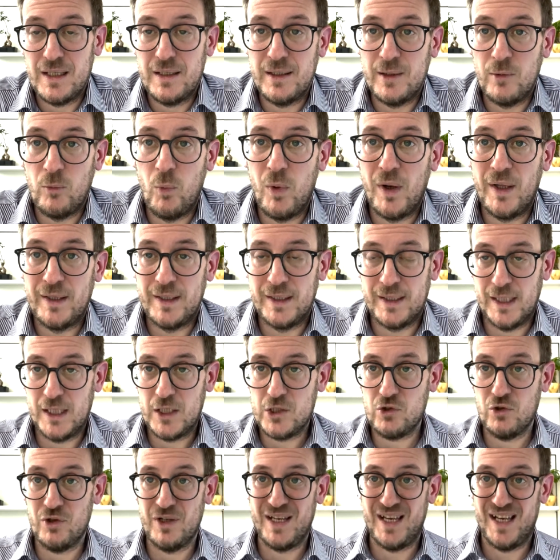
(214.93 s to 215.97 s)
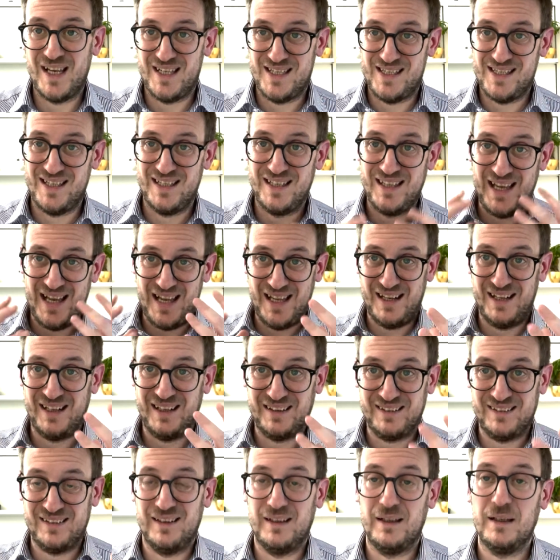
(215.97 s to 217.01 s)
the one that actually has a
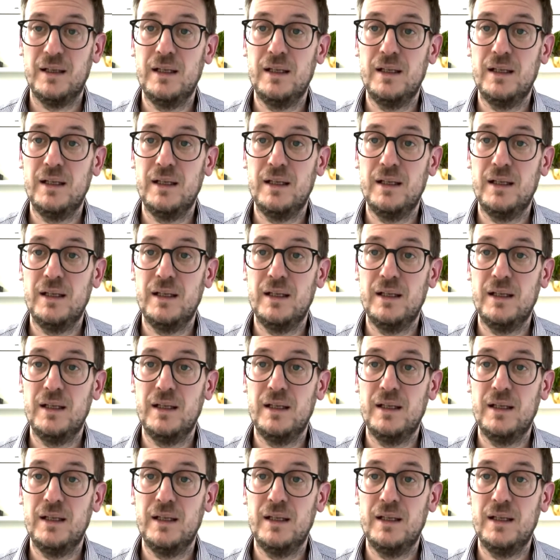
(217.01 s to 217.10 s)
direct